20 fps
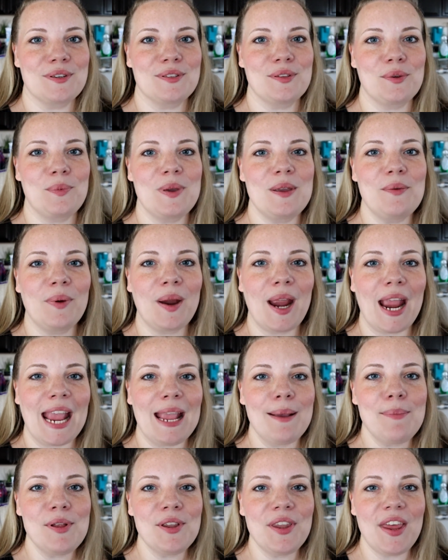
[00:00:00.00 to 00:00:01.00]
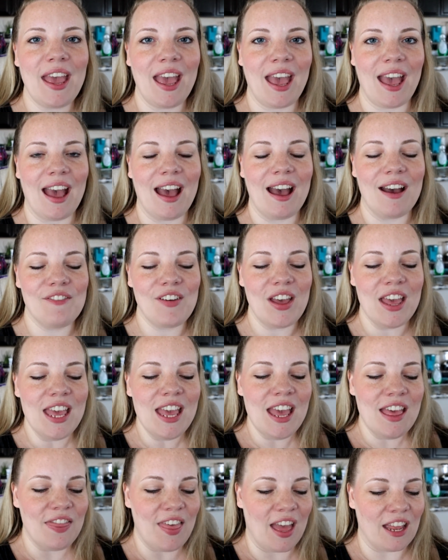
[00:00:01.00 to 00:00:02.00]
So we were able to have
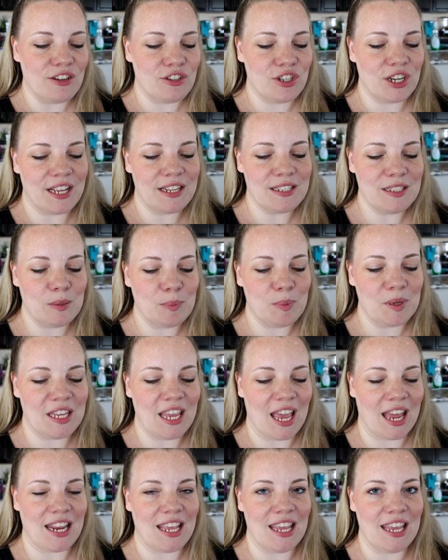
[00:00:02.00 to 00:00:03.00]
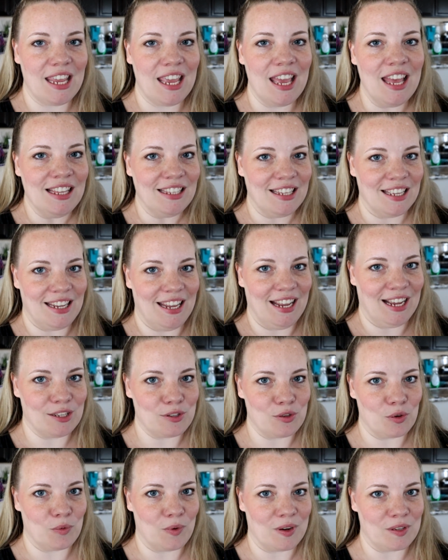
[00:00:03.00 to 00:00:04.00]
that chicken spaghetti like
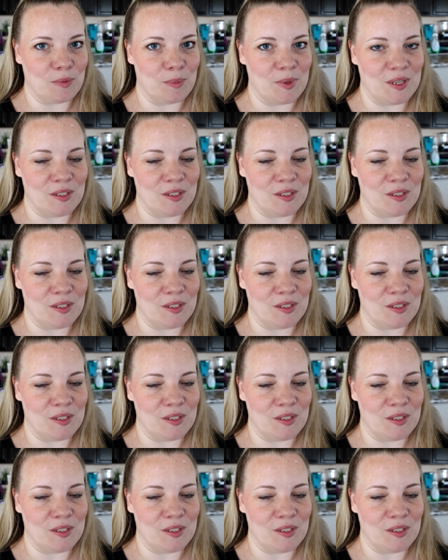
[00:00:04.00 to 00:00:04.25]
casserole recipe.